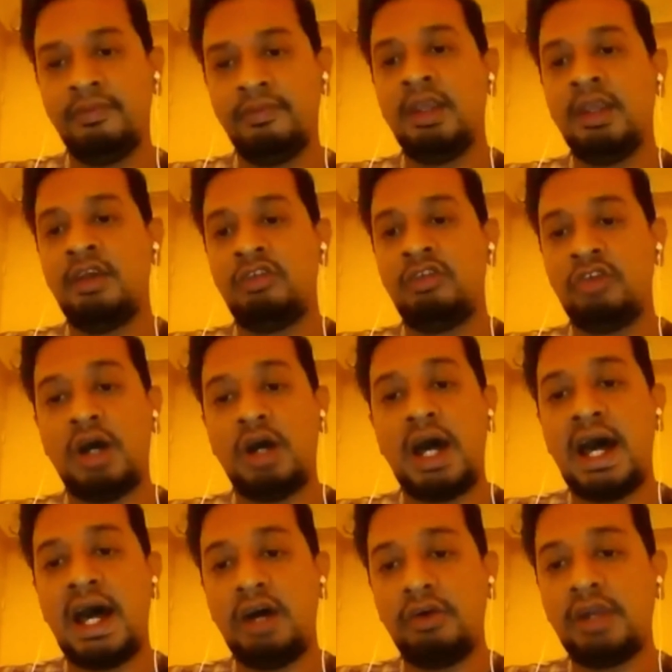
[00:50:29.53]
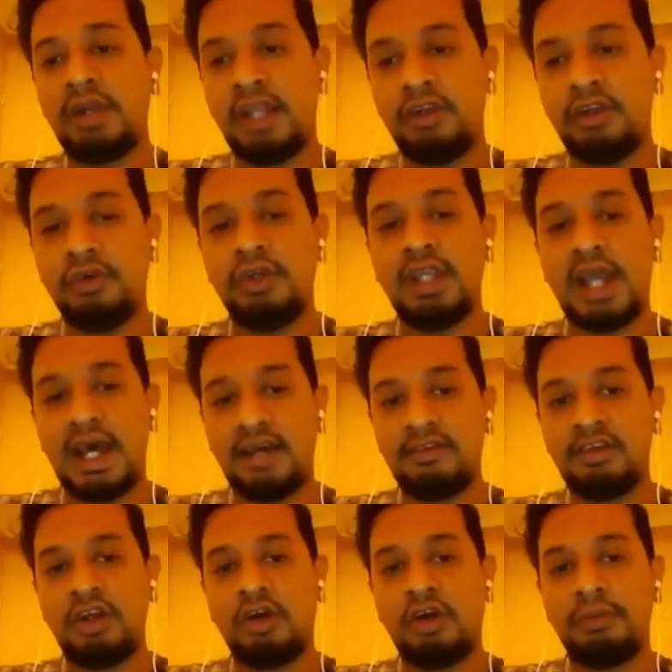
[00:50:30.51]
So how can we
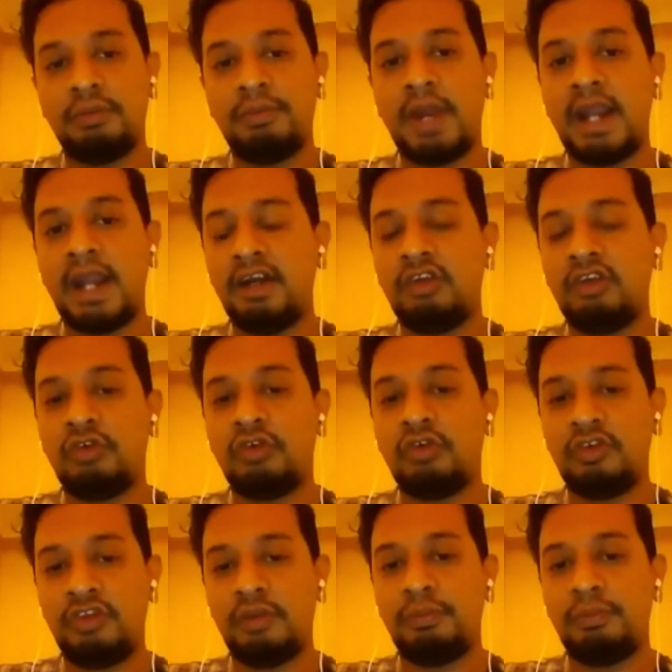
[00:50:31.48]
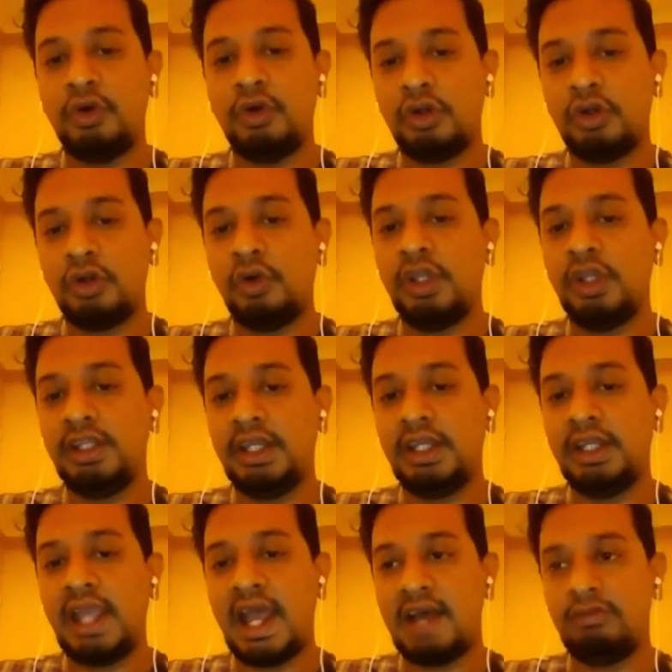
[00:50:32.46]
ask our parents for support when
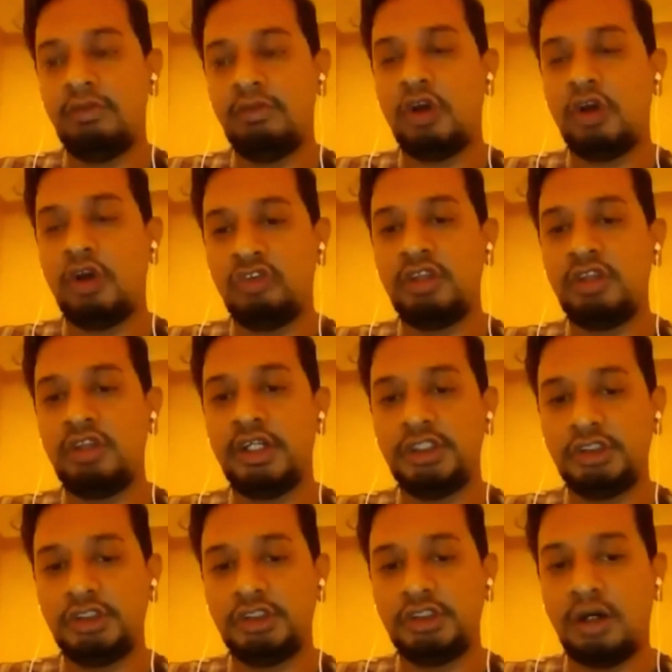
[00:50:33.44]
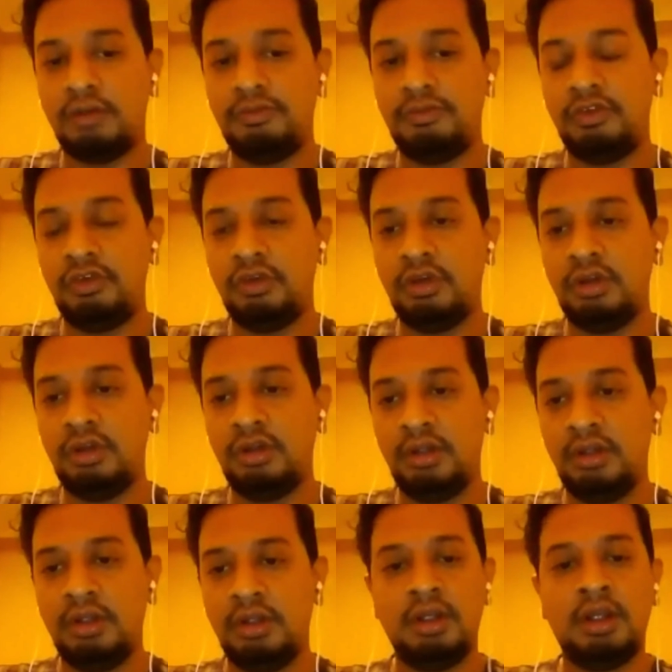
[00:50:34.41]
they have lost their jobs?
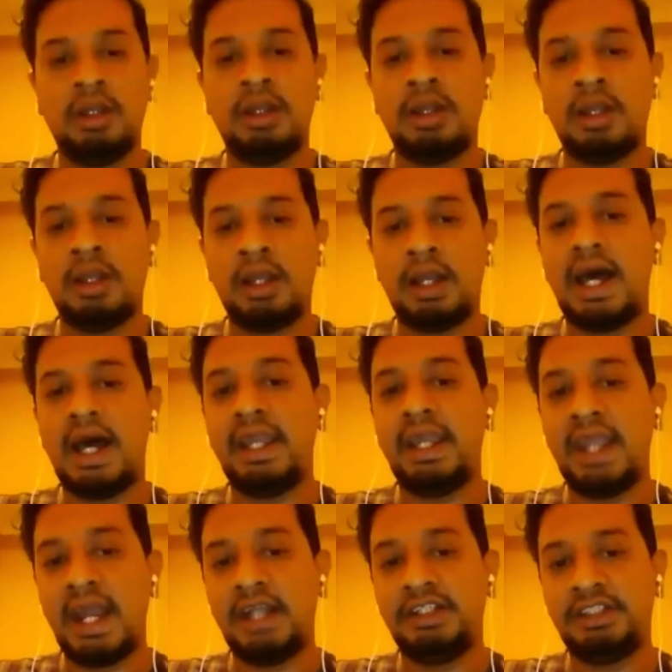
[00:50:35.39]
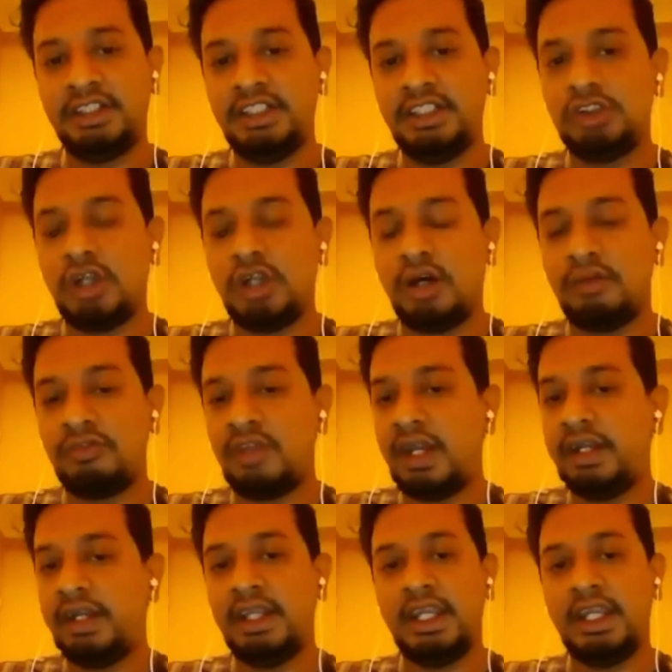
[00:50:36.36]
I had 3 jobs
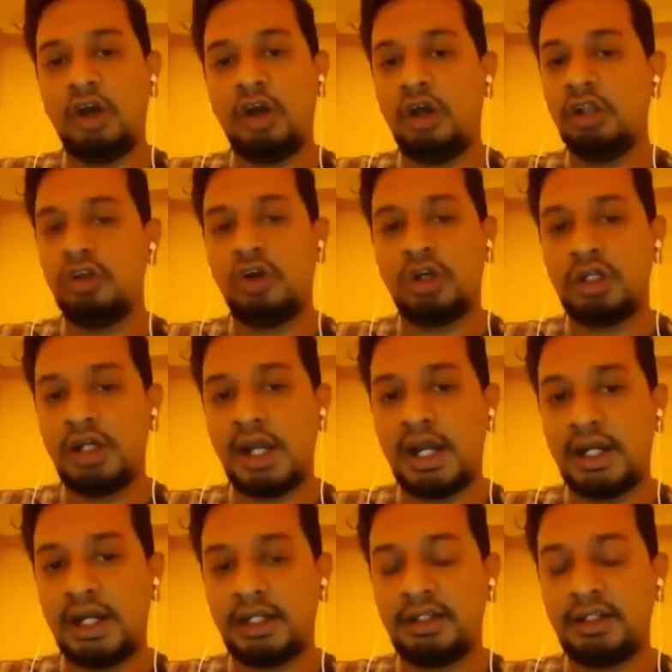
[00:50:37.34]
and they all got cut.